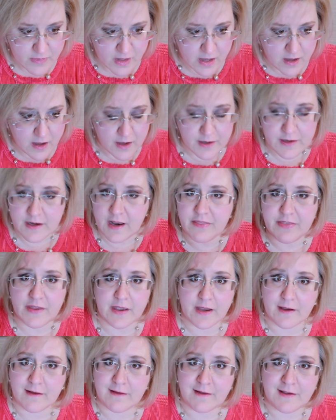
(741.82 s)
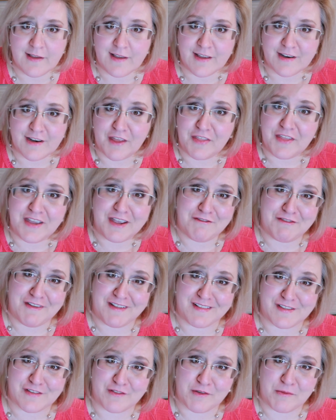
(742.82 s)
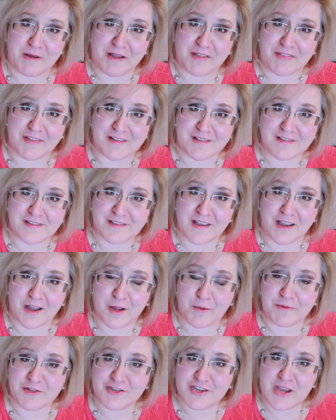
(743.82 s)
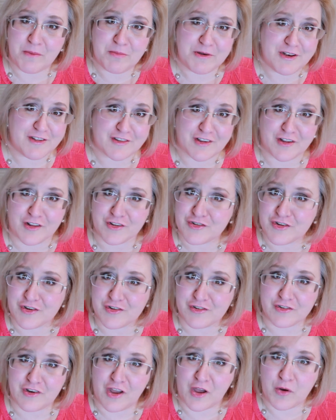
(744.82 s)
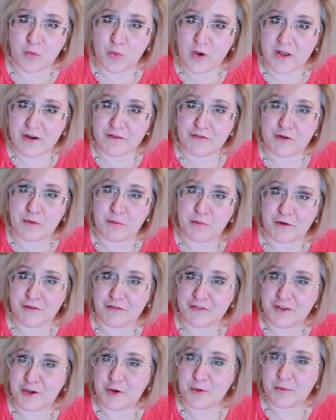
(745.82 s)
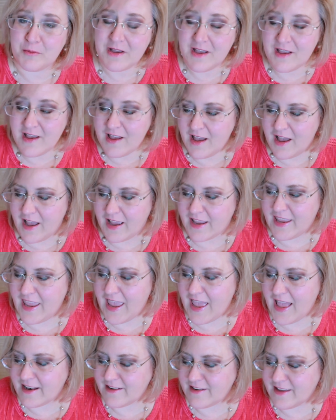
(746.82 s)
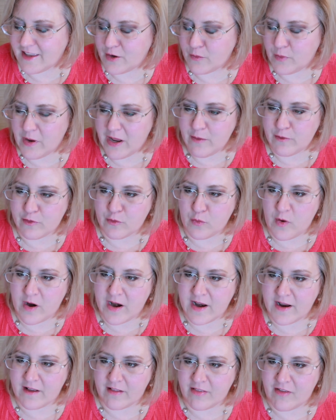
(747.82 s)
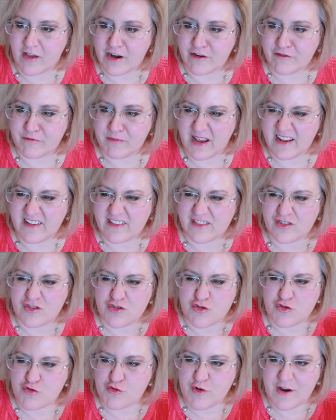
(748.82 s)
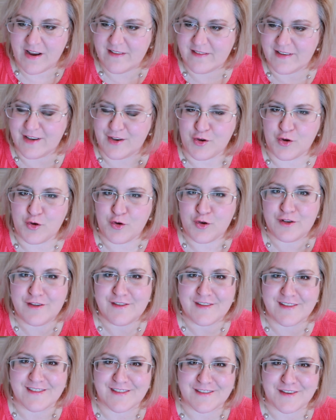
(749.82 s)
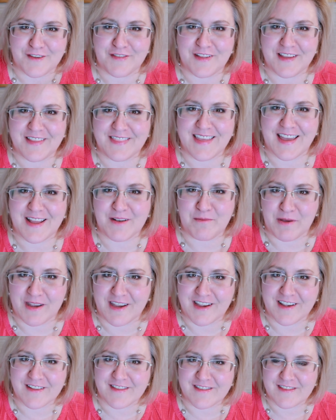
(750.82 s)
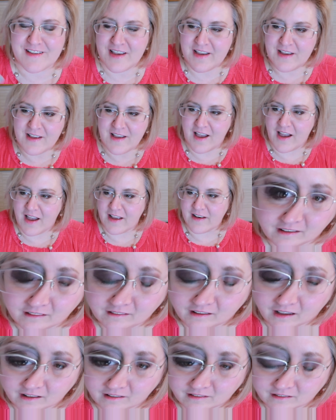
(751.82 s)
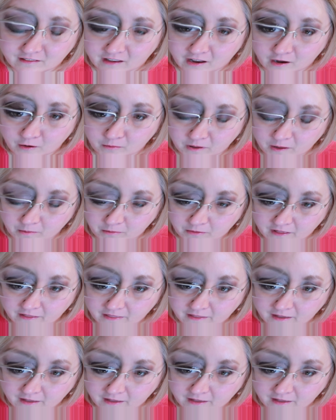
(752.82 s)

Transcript: Uh, nothing Nothing offensive about this. Um, Japanese culture is not one for perfume. I can't get away with wearing a lot of my crazy ouds and stuff like that because I'd, I'd scare people, I